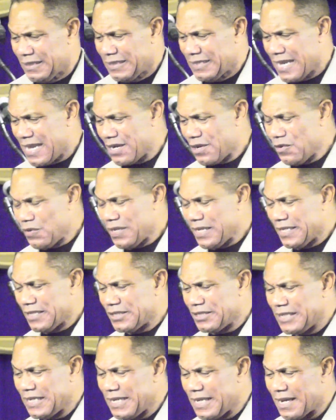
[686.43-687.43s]
not only
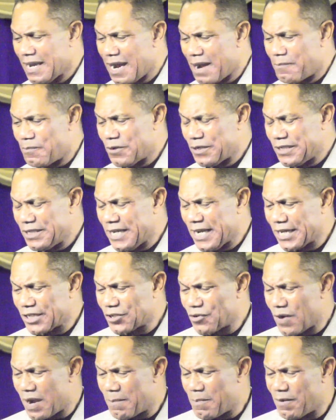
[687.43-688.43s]
is he our
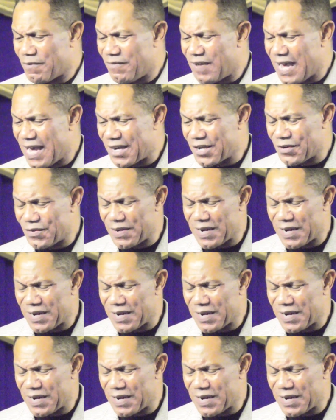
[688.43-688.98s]
protector, our provider,